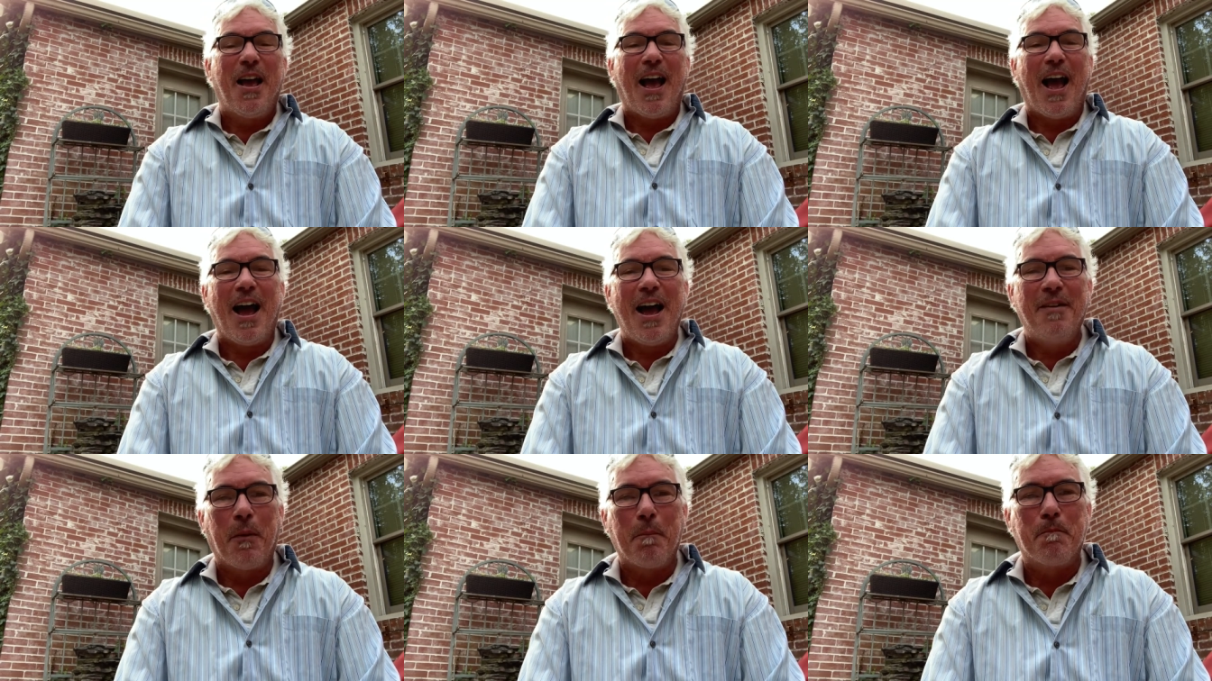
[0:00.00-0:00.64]
I
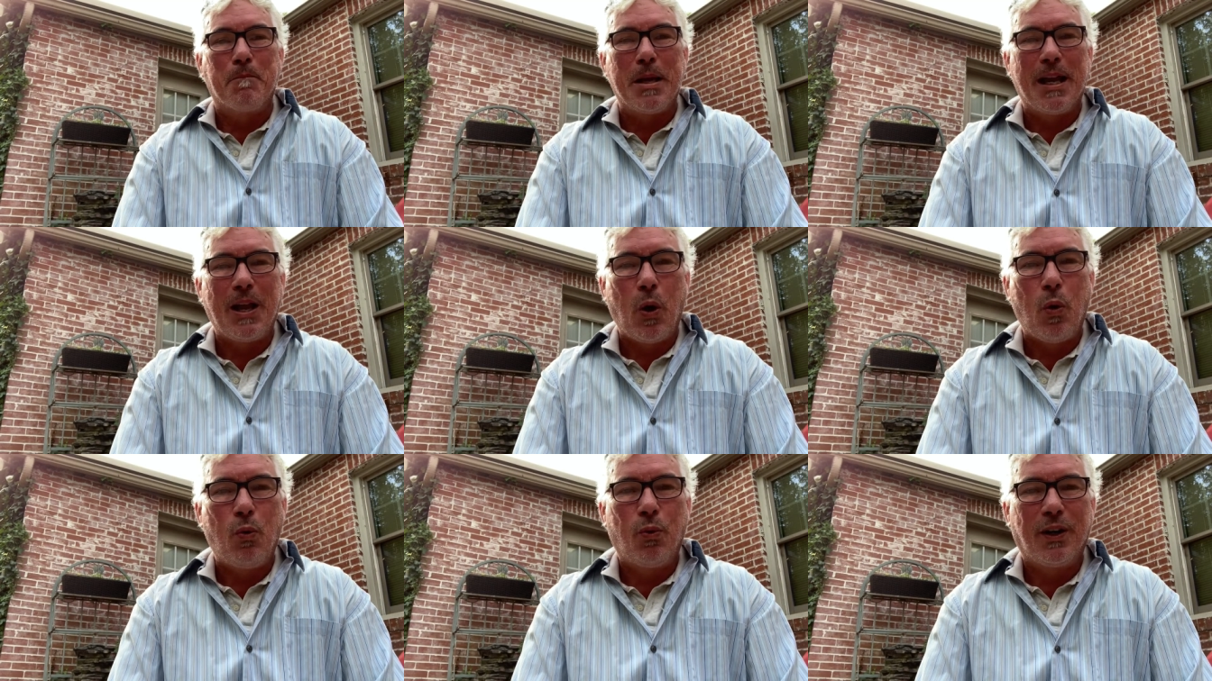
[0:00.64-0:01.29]
have a big
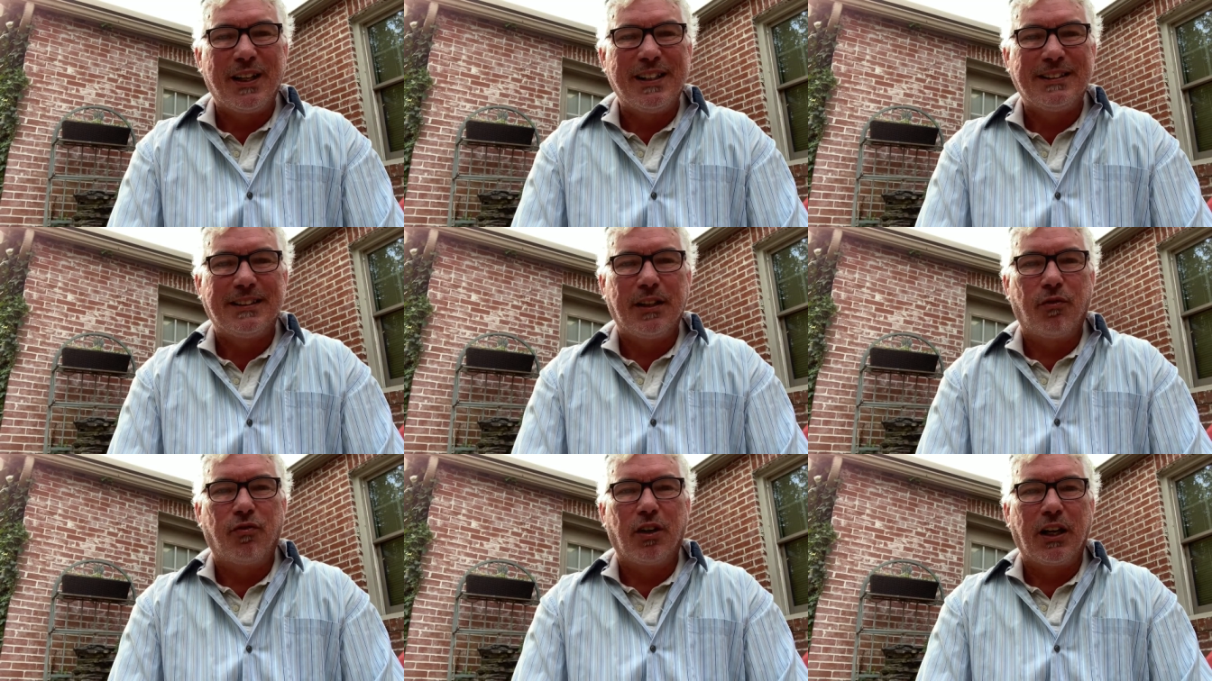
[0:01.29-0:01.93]
old list
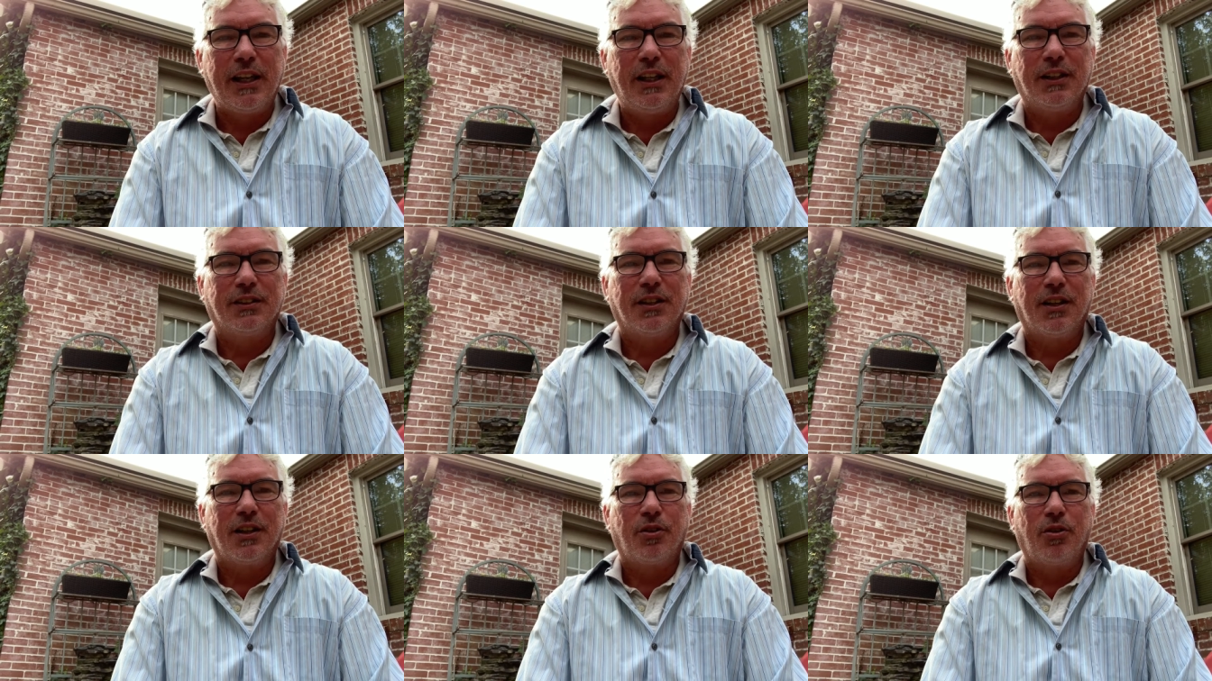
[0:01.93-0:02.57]
of links
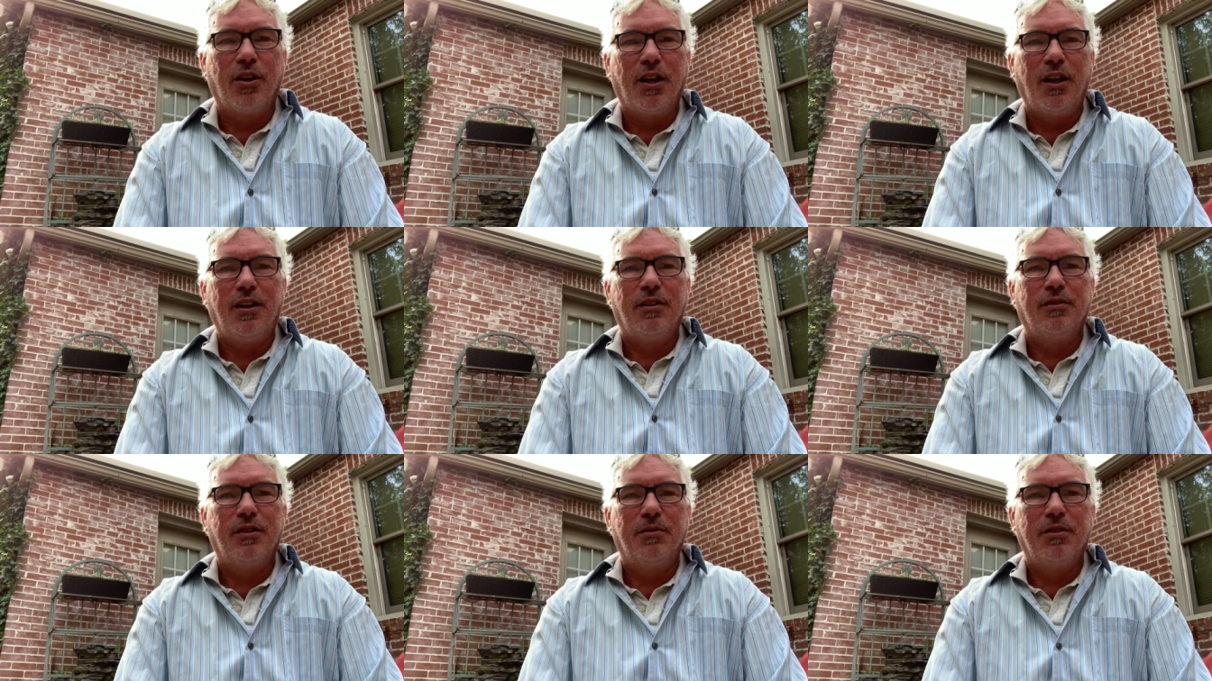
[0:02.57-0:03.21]
I created.
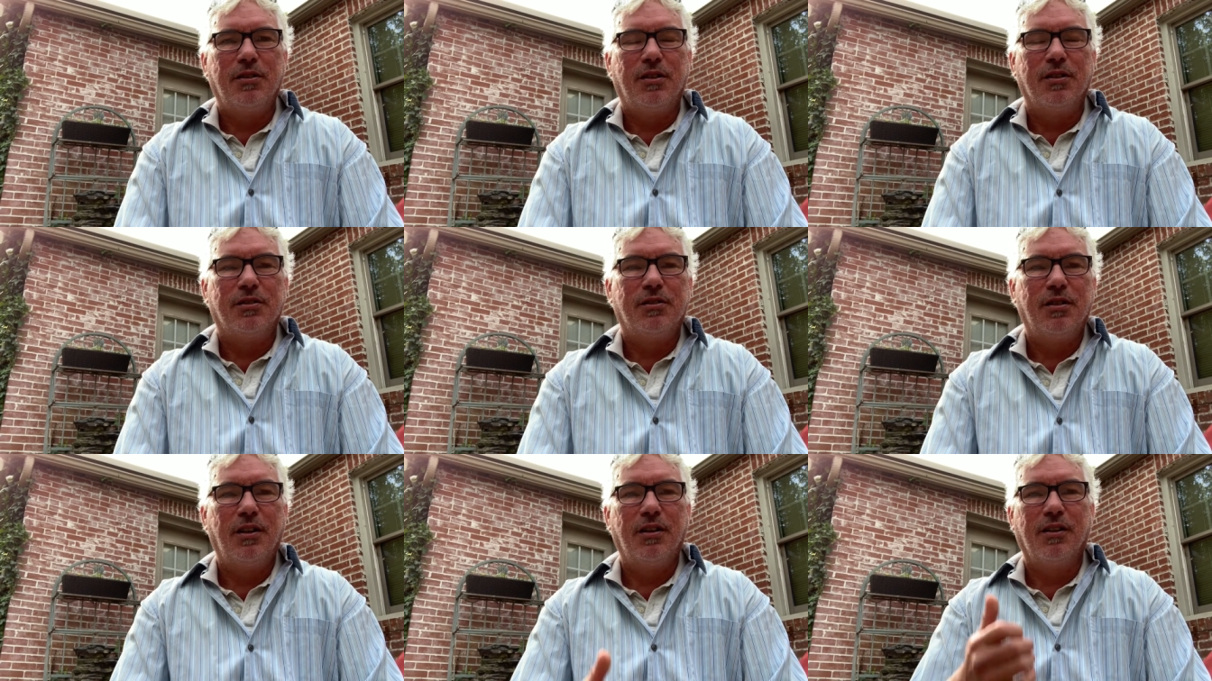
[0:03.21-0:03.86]
You can
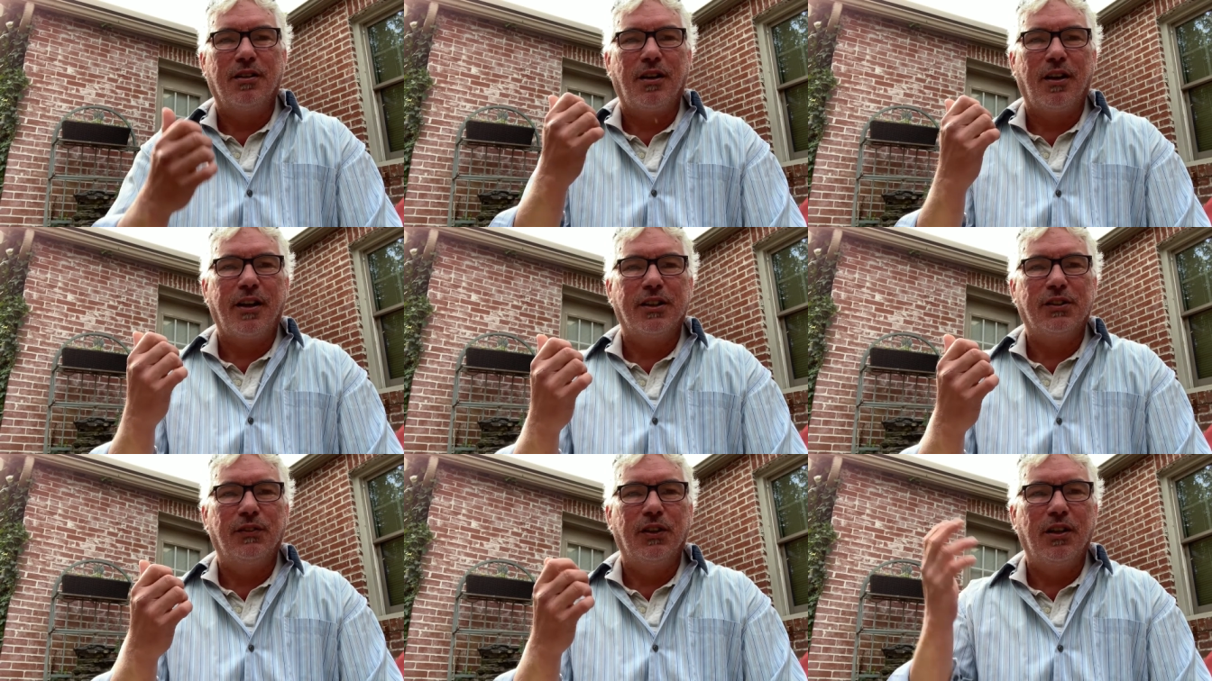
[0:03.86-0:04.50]
see it on the
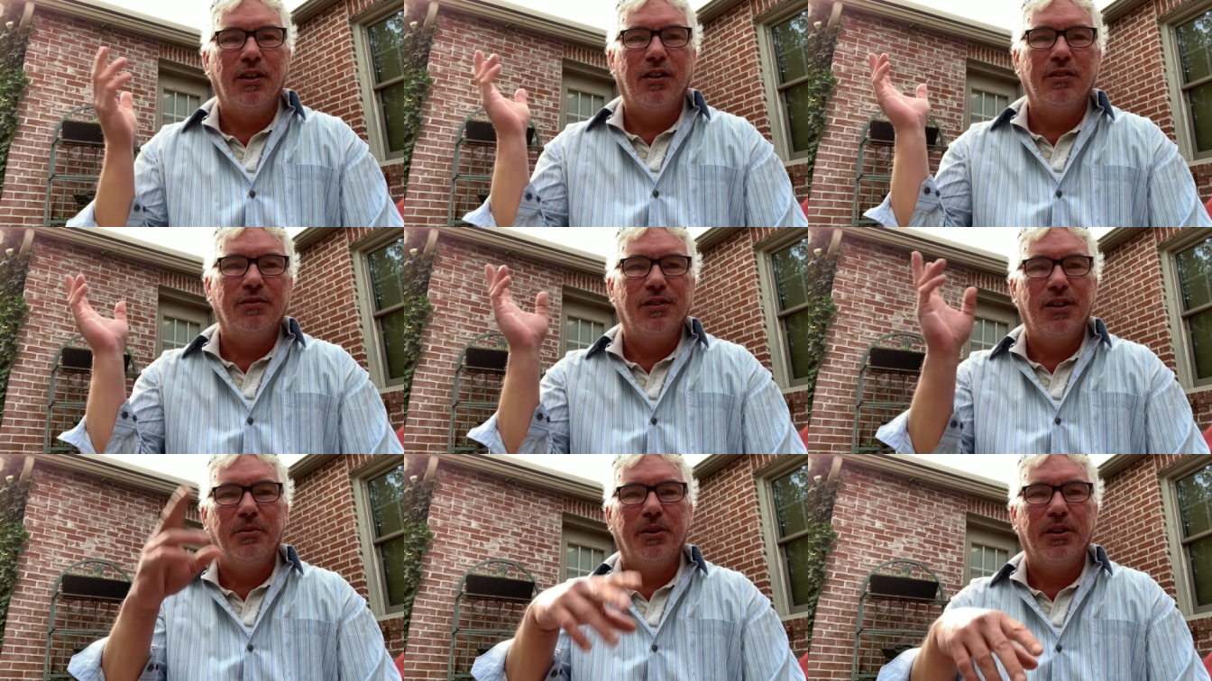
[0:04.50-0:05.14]
last video.
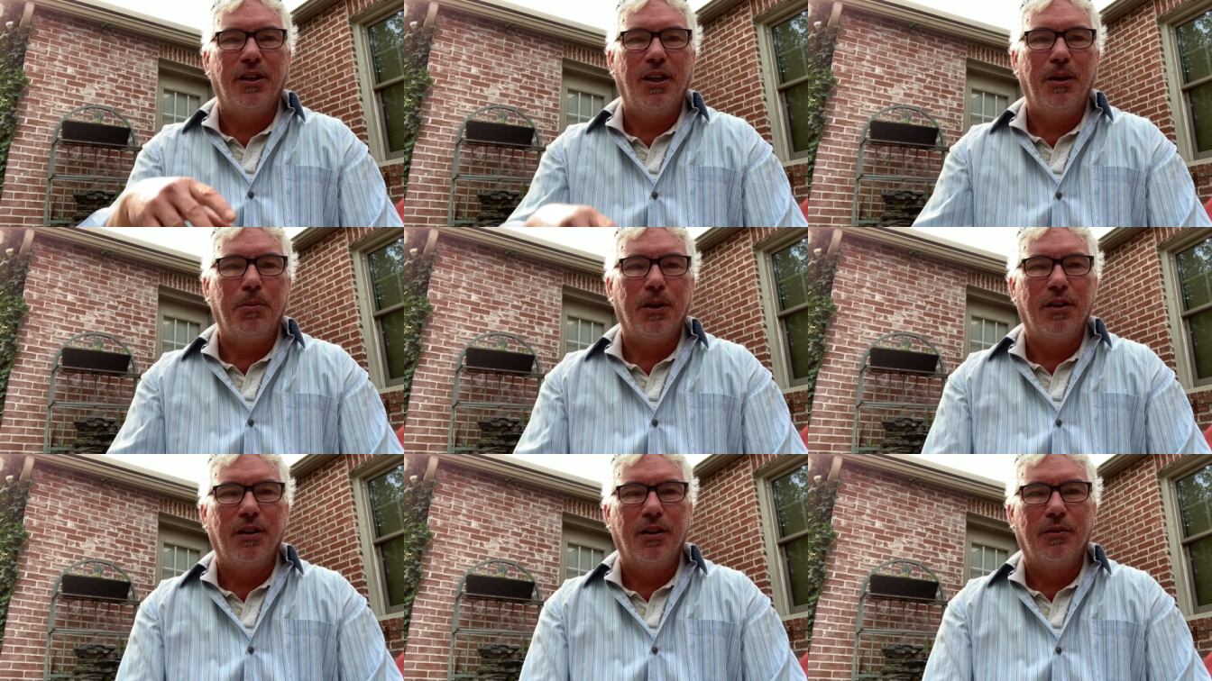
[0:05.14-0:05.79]
I'm gonna keep
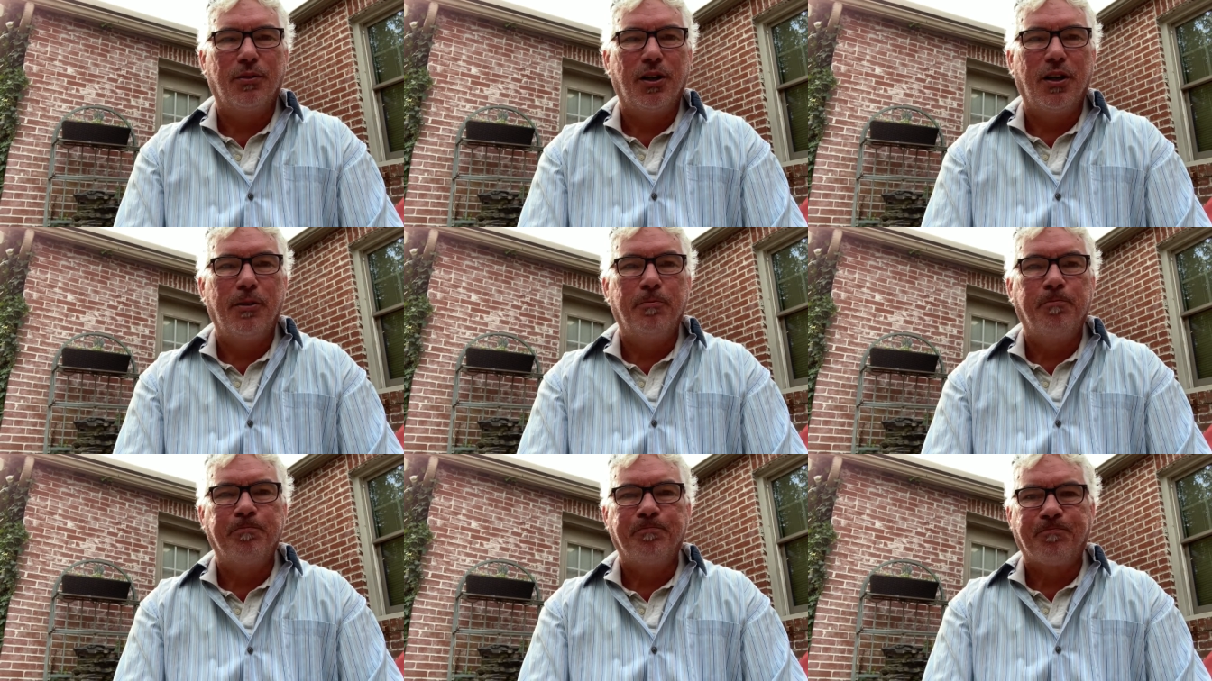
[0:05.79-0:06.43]
it there running.